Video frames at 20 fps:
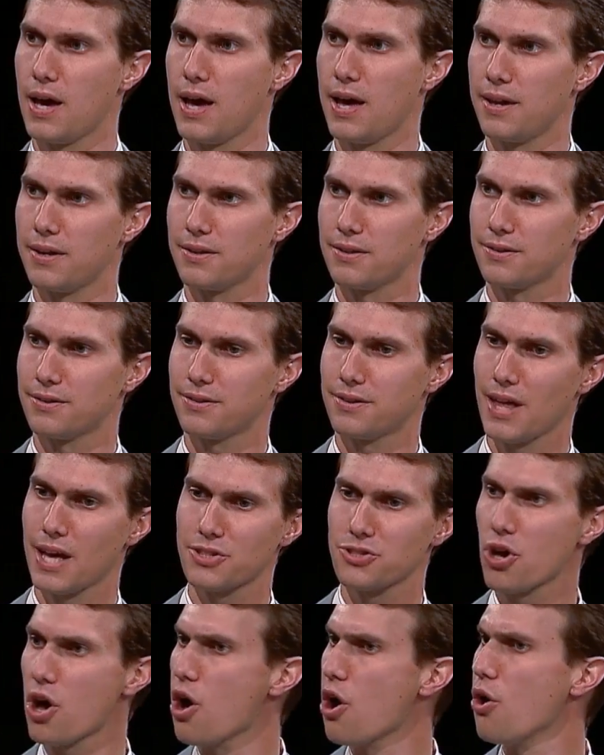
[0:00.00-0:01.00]
And
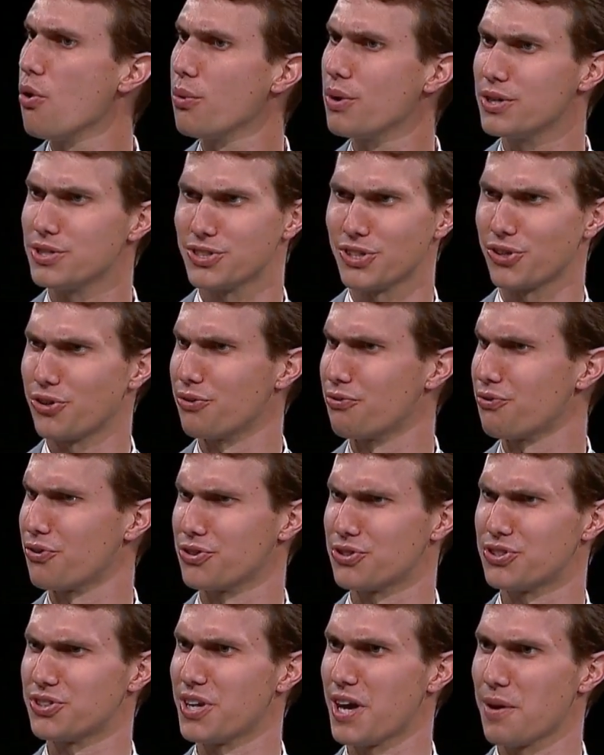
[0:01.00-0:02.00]
that's always a good
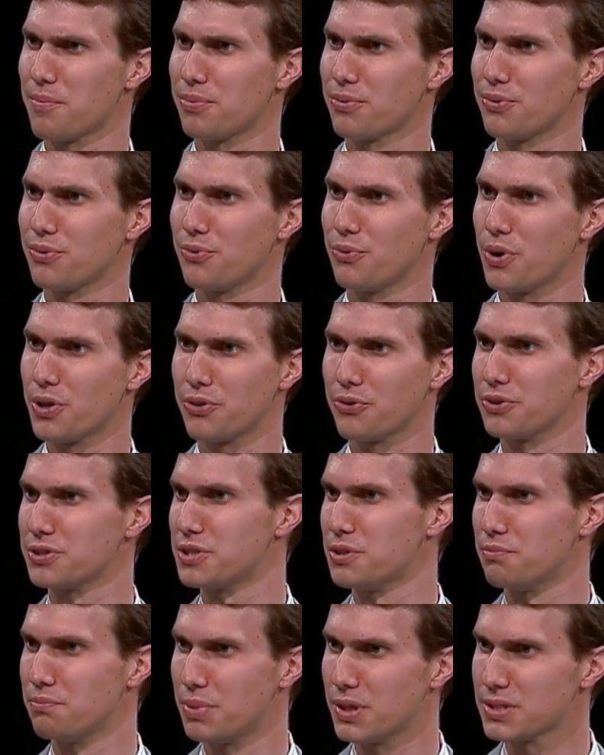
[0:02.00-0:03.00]
first step, whether
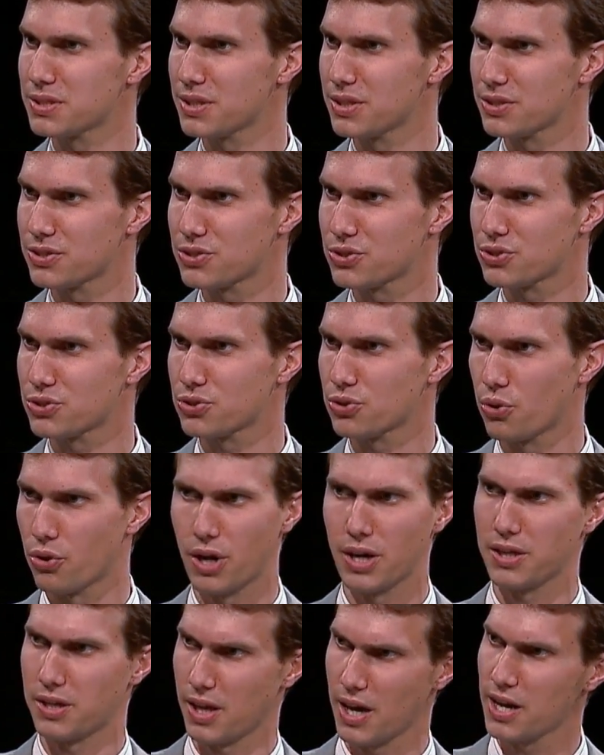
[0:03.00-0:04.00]
it's in business
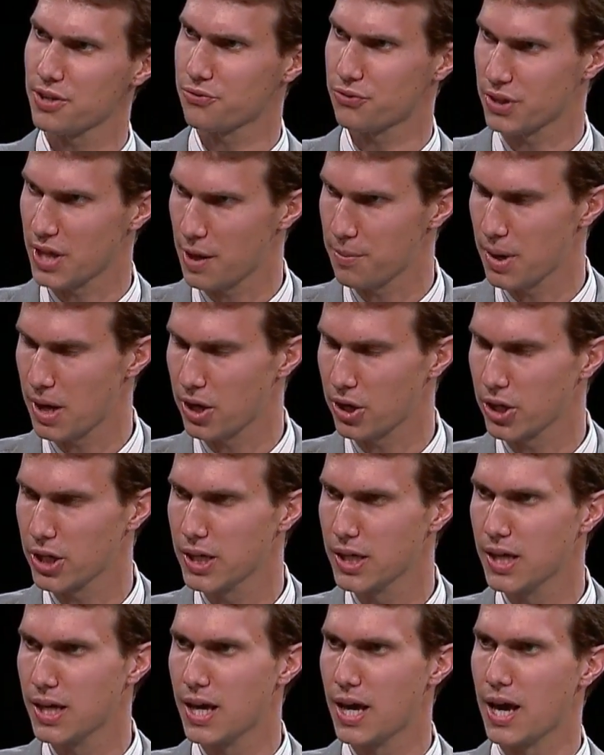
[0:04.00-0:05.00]
or anything else for that matter.
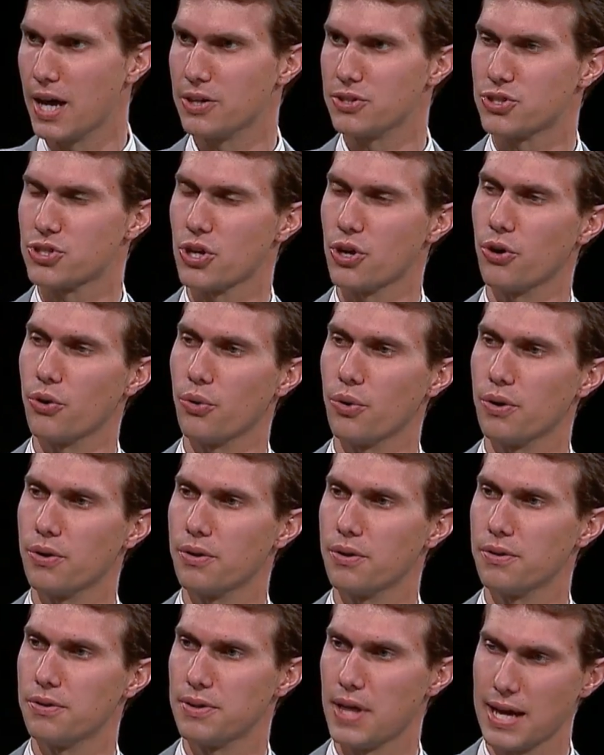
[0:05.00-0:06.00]
And so
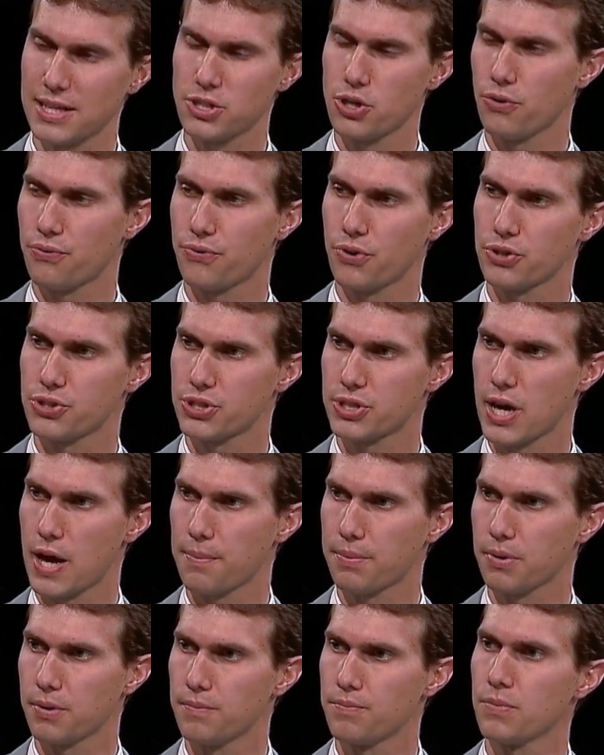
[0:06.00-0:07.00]
that's your first
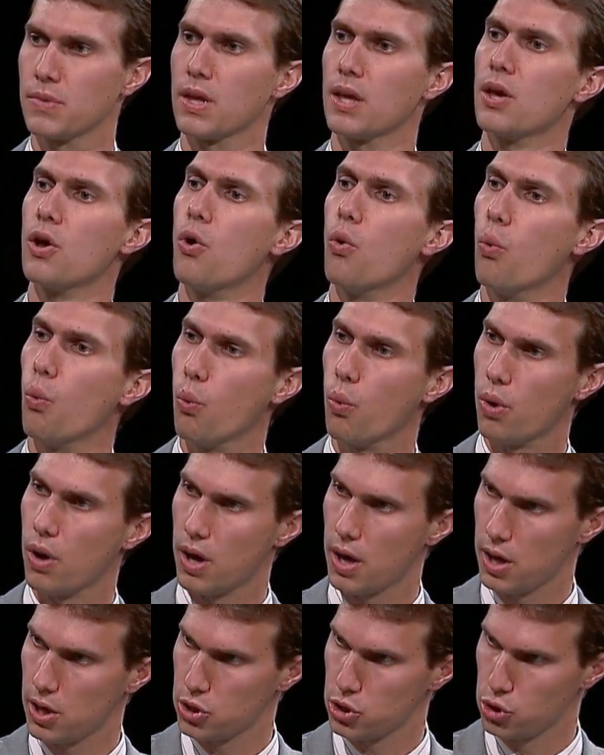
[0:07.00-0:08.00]
step.
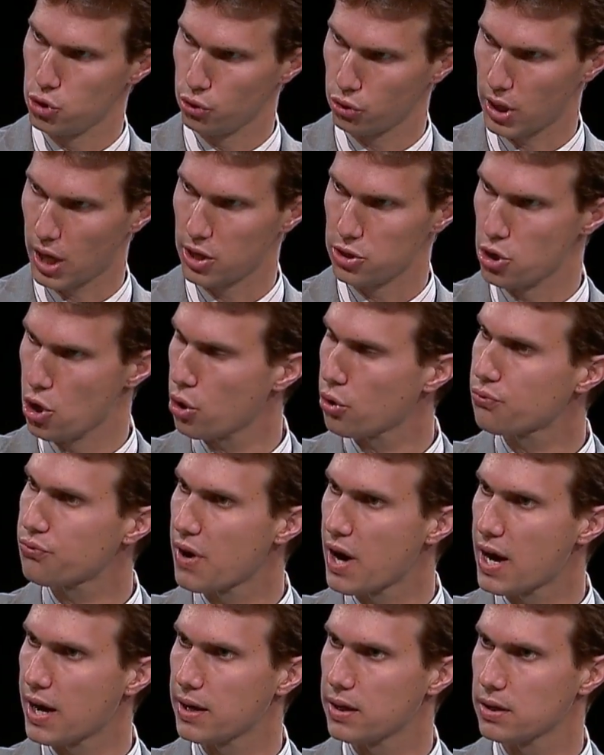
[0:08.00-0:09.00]
You'll get
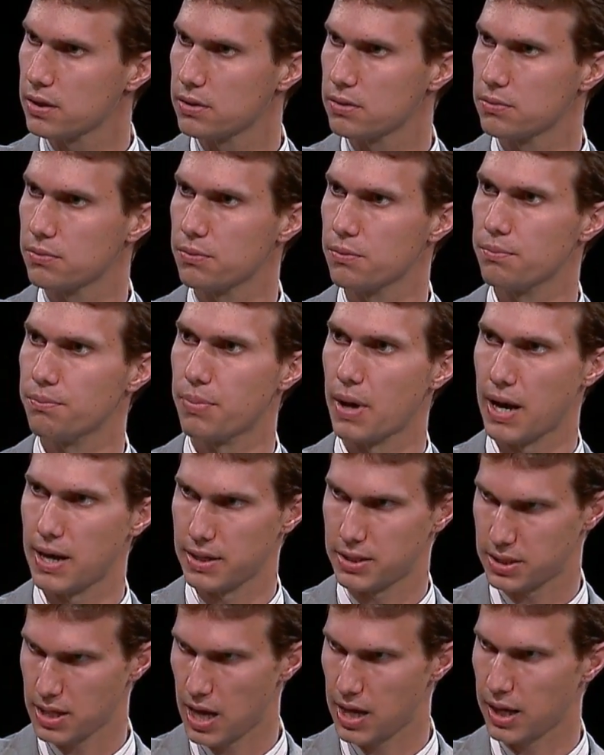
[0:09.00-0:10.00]
notified
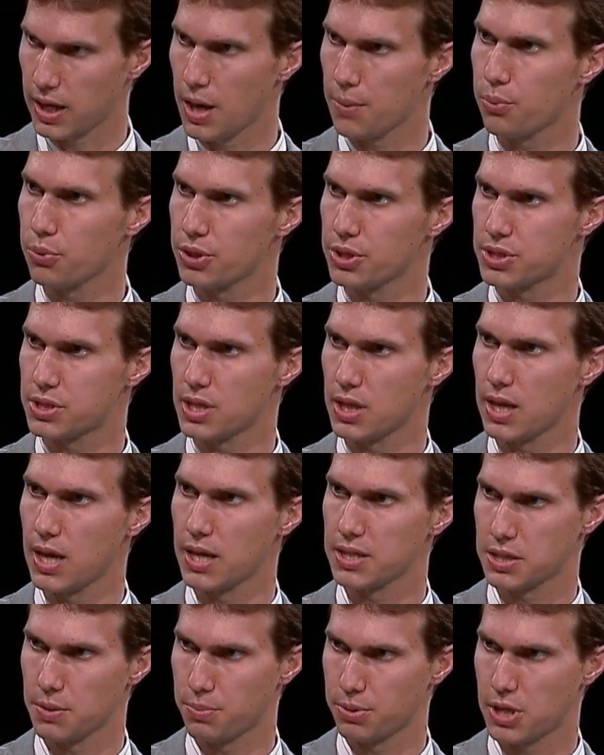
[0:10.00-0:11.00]
by signing up with the city
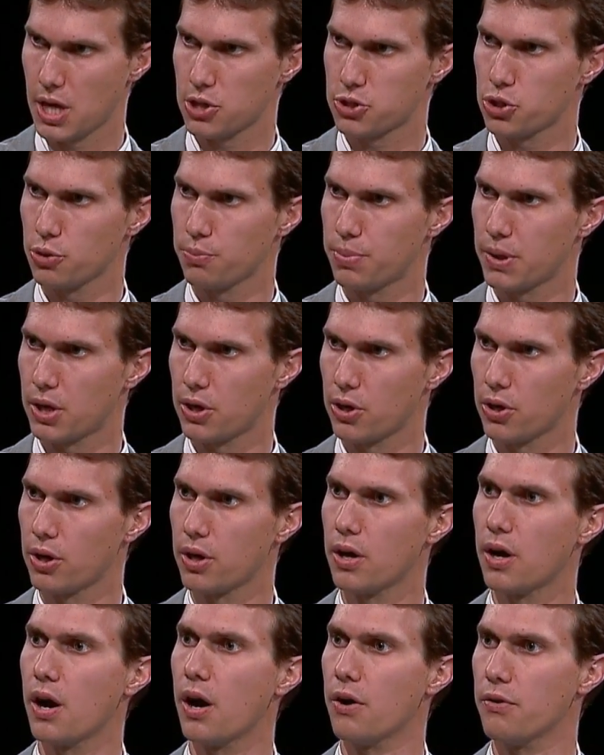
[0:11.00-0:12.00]
as a potential bidder
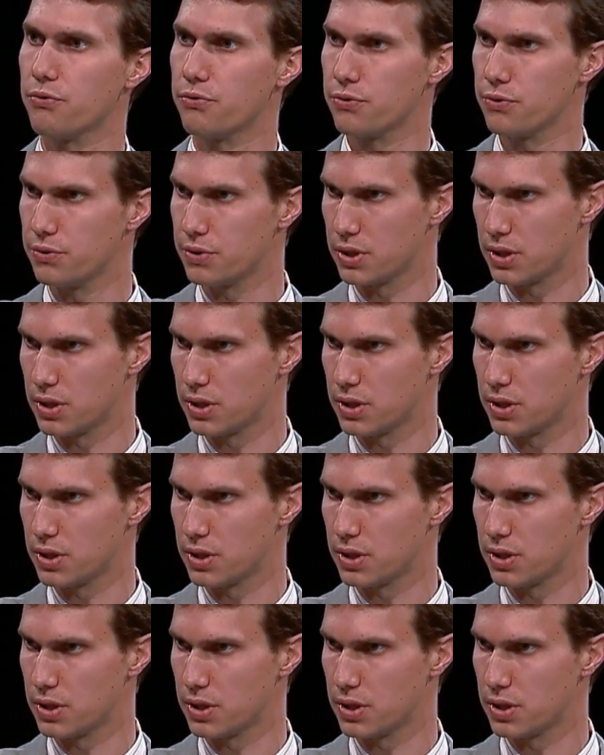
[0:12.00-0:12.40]
of